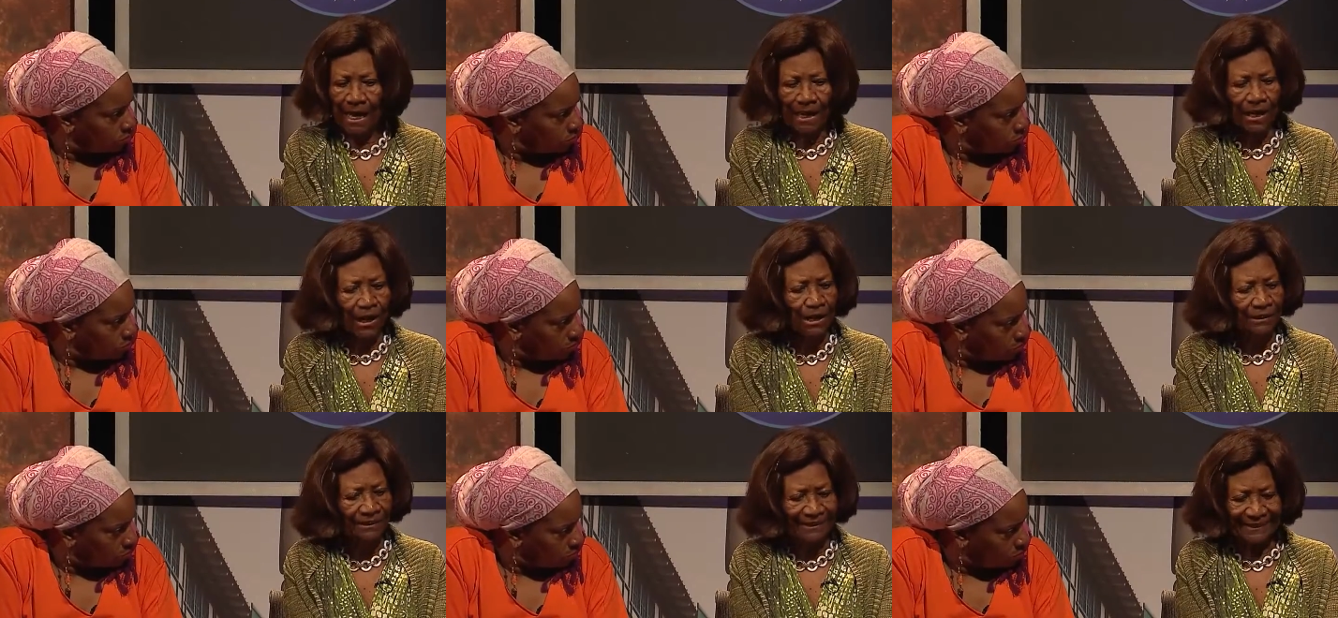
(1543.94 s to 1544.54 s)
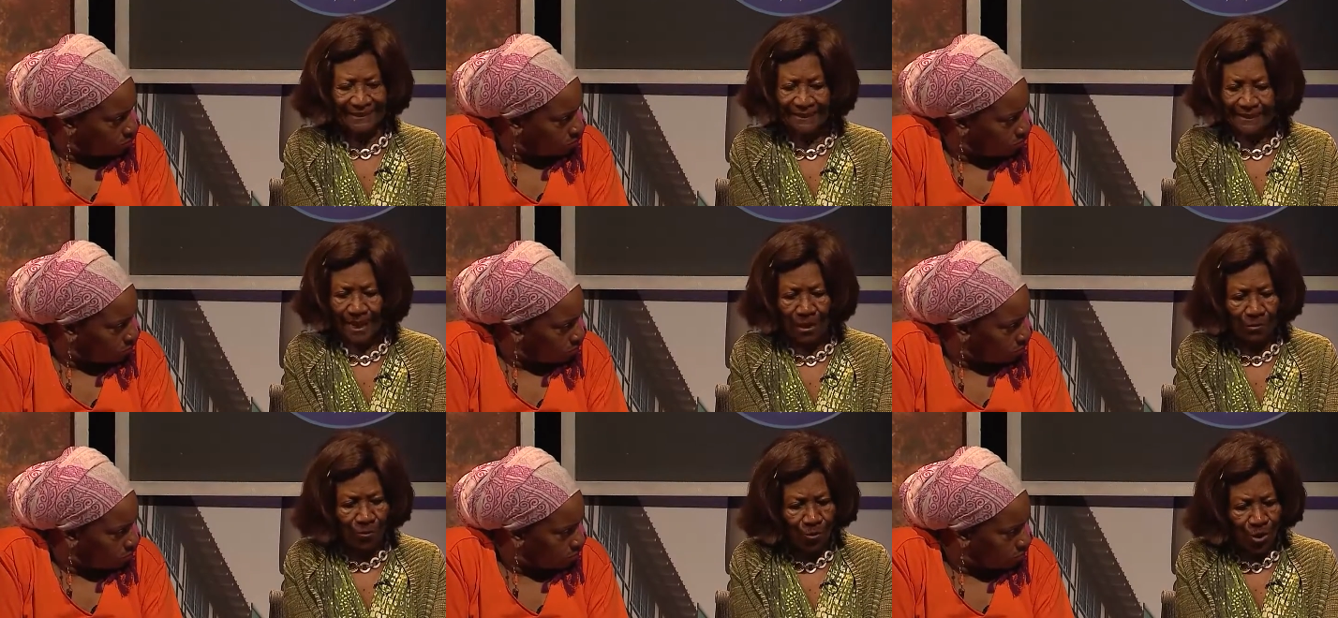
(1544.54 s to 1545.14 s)
Speaker 1: working?
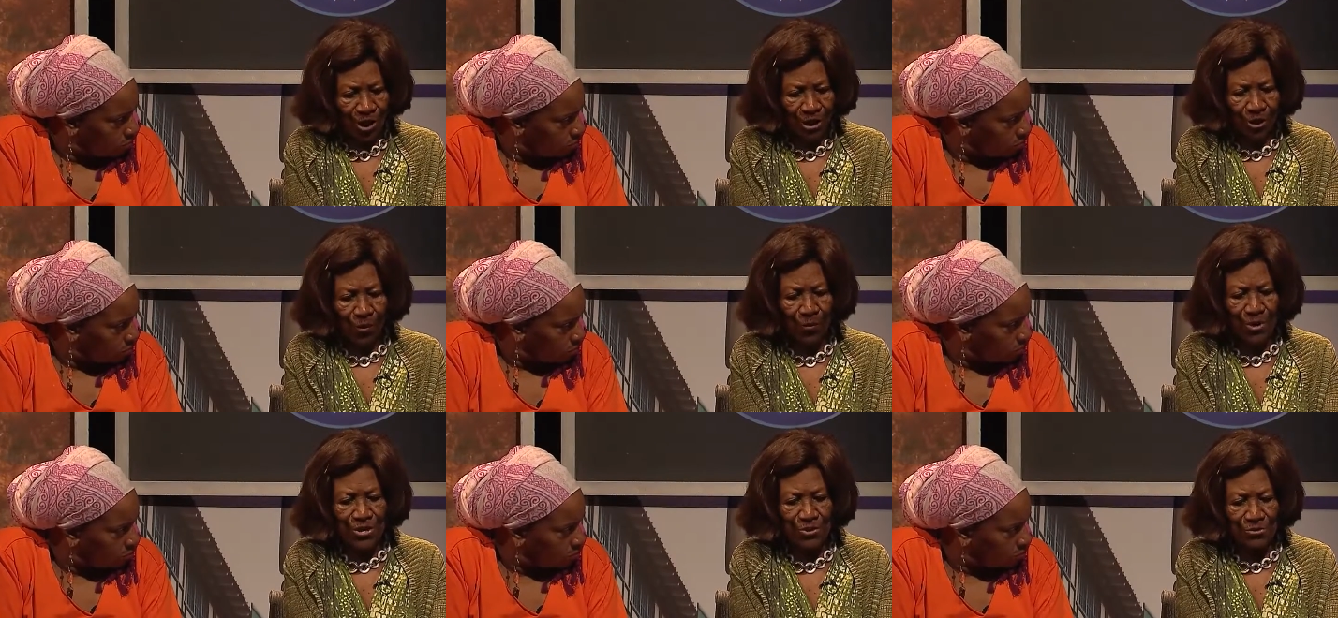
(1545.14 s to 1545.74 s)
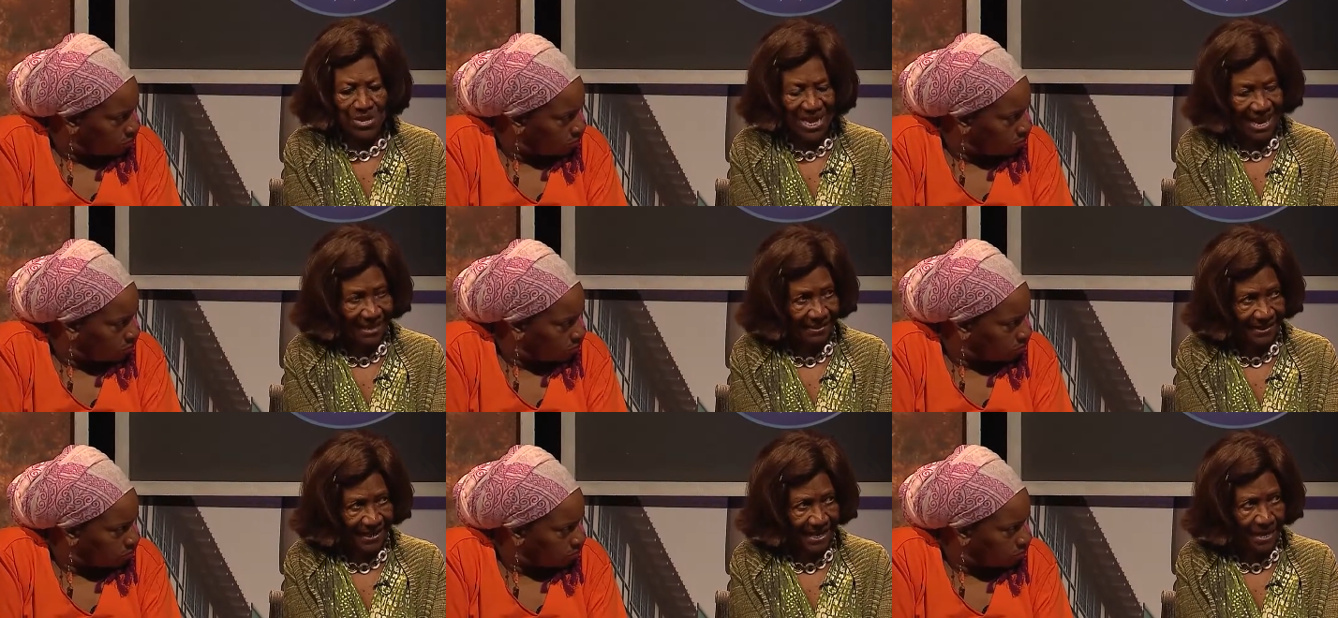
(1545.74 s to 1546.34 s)
They work when you
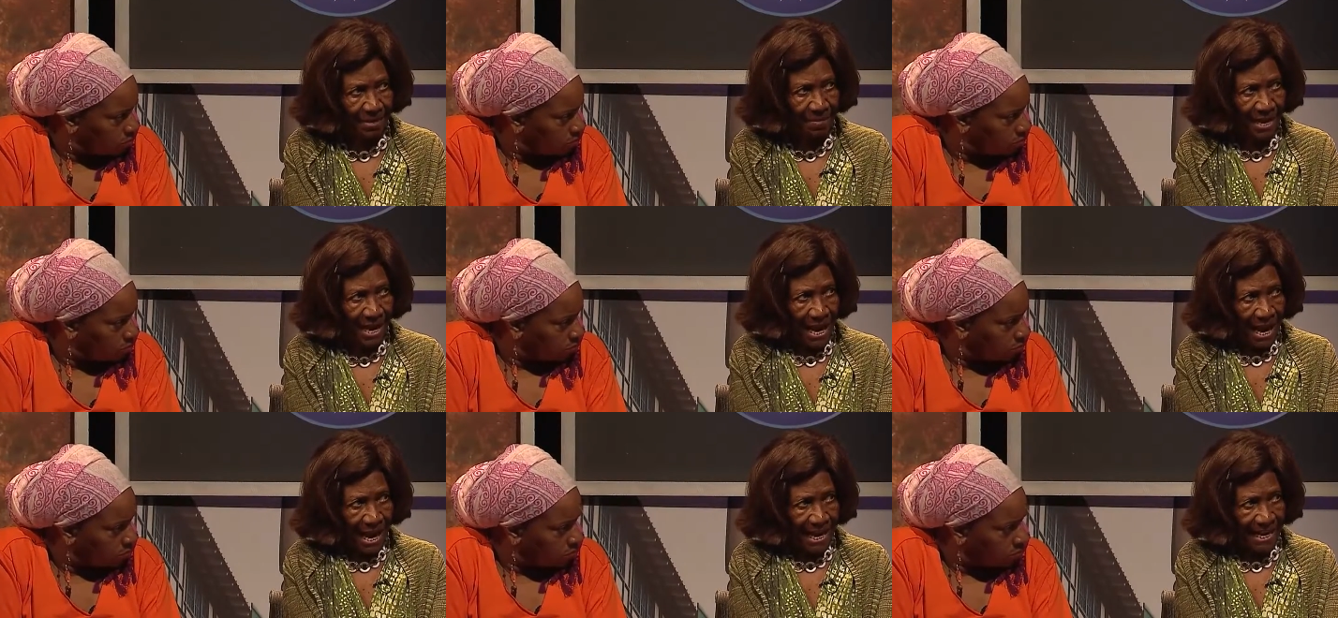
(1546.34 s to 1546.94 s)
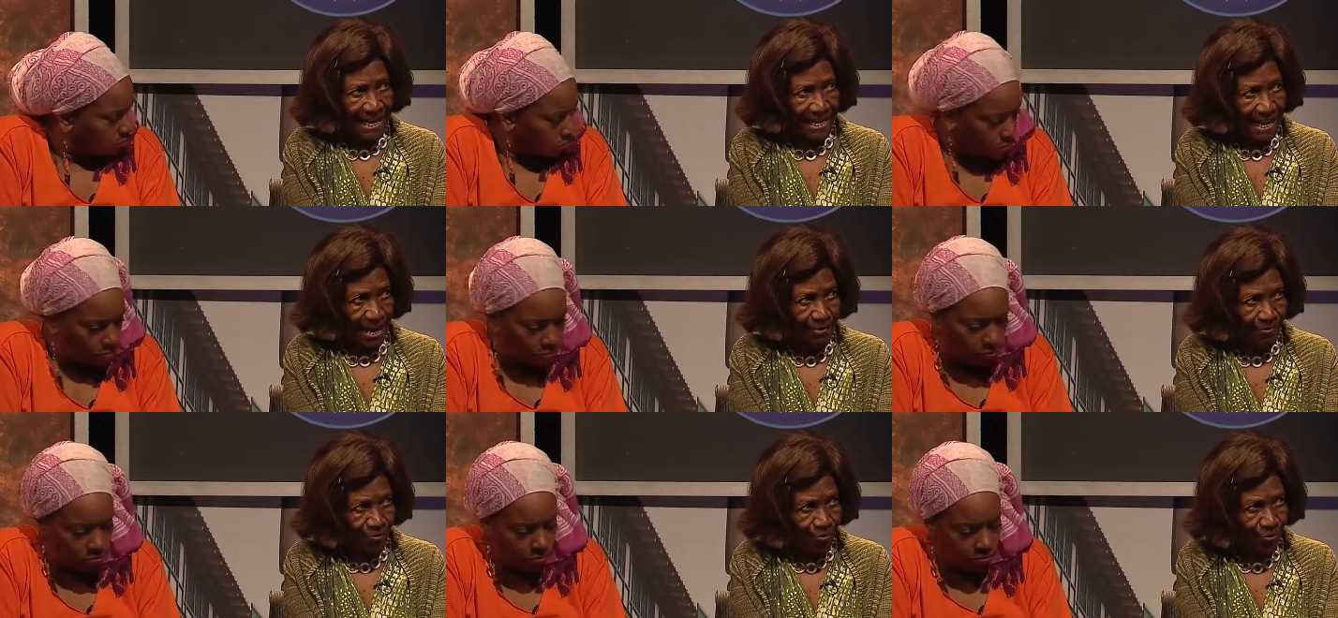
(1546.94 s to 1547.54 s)
get them in
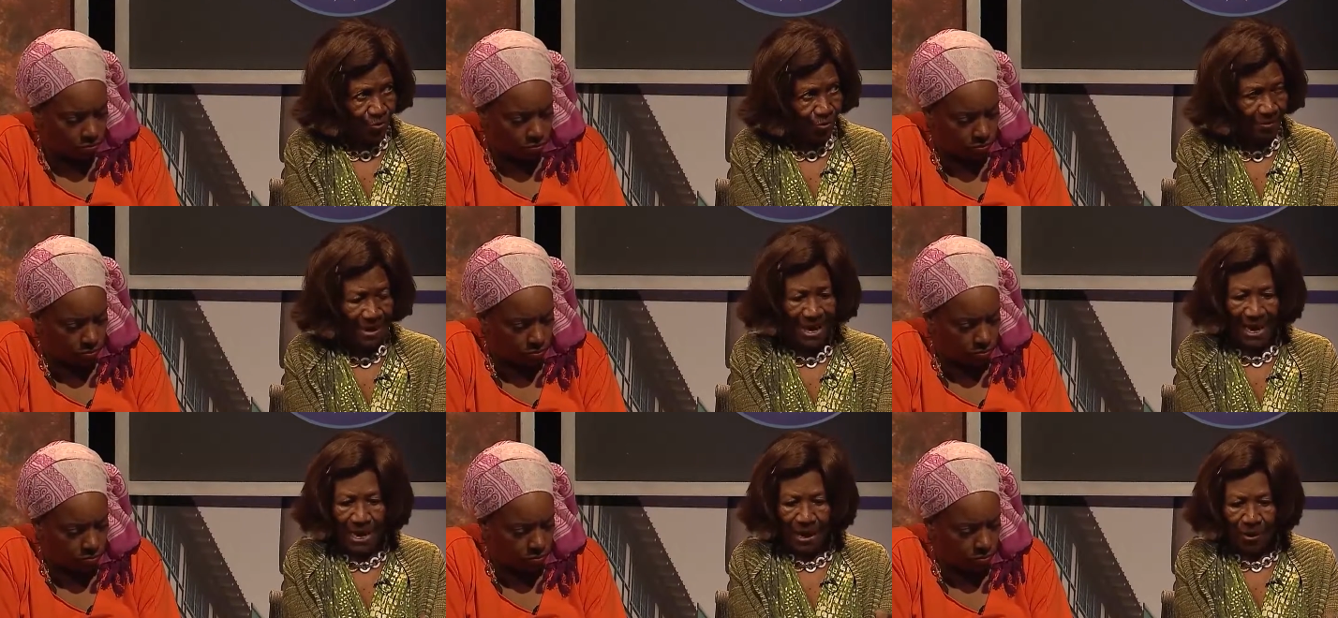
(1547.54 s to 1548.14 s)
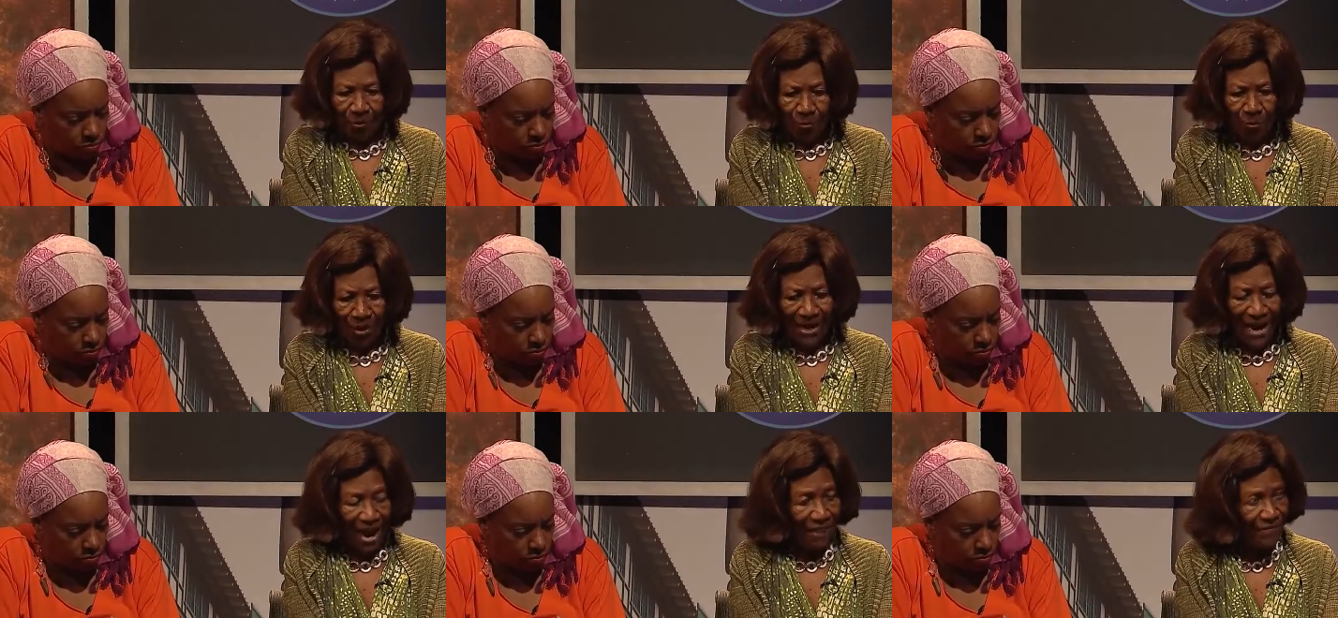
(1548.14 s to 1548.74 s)
a room.
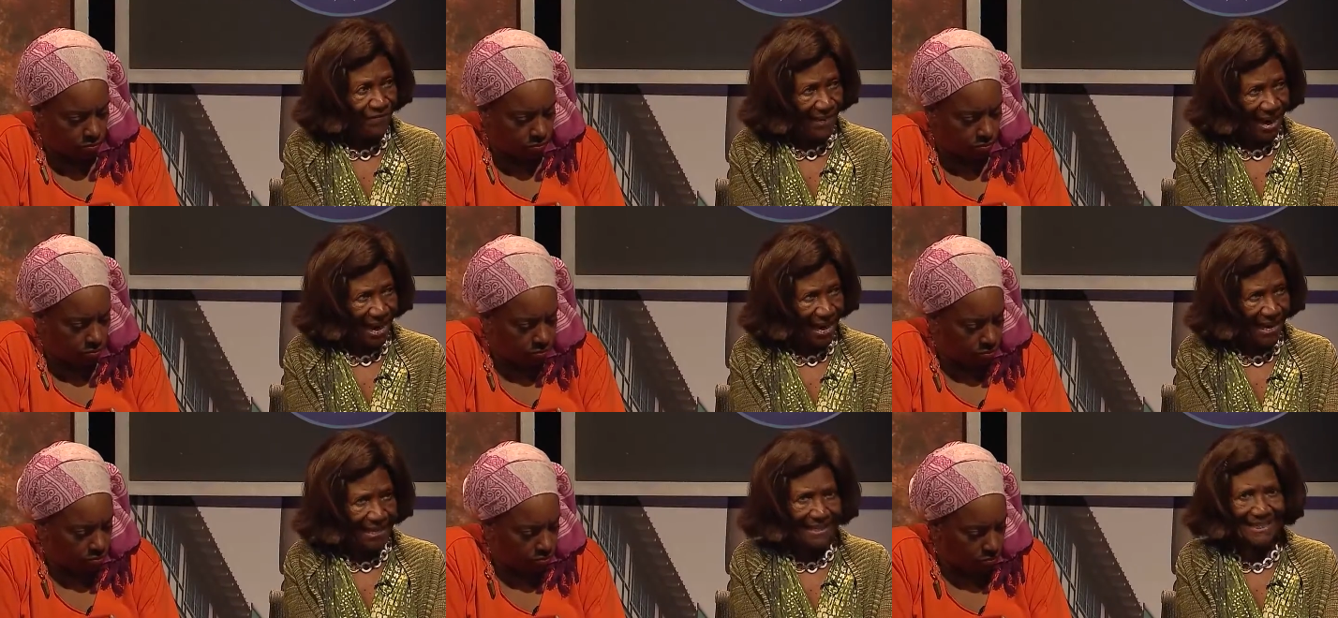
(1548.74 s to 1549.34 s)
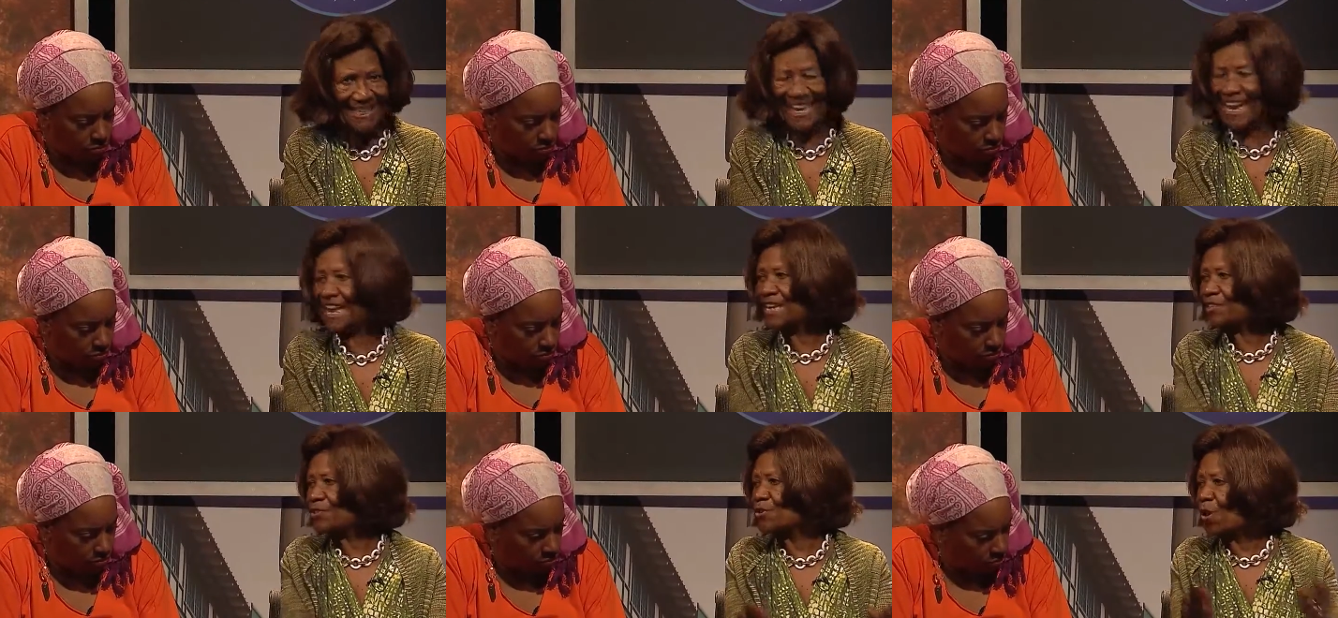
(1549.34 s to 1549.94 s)
What I find, there
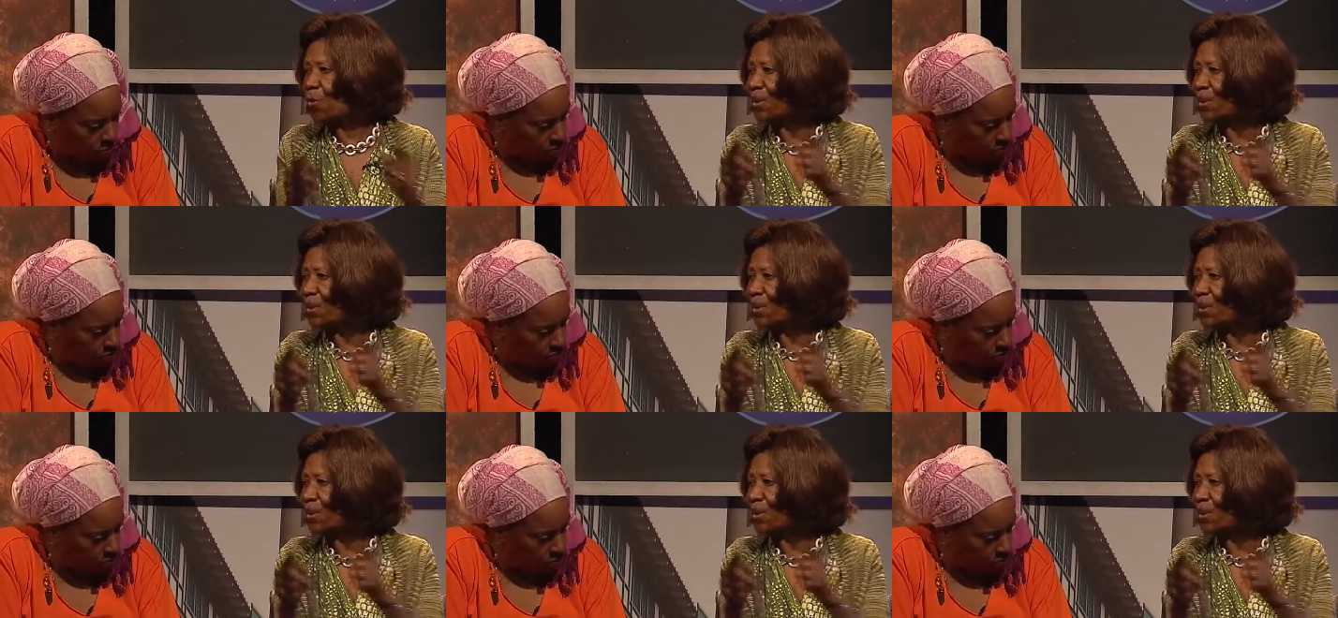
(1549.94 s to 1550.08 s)
is no